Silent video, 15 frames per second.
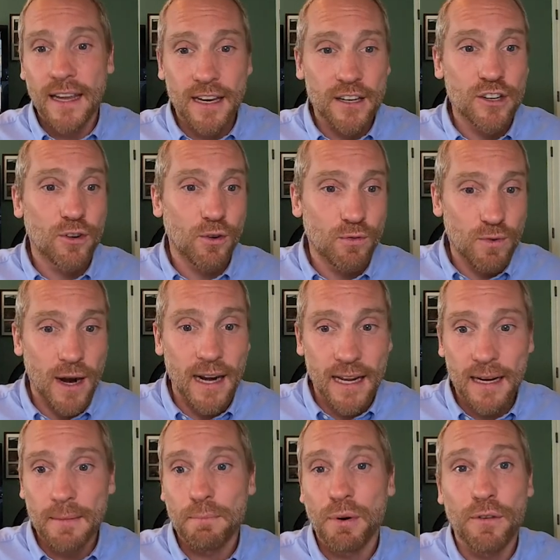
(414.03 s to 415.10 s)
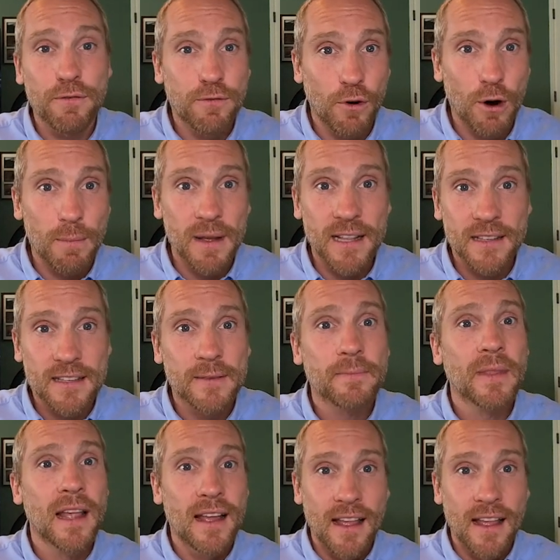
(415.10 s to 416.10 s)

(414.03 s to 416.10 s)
in your running performance,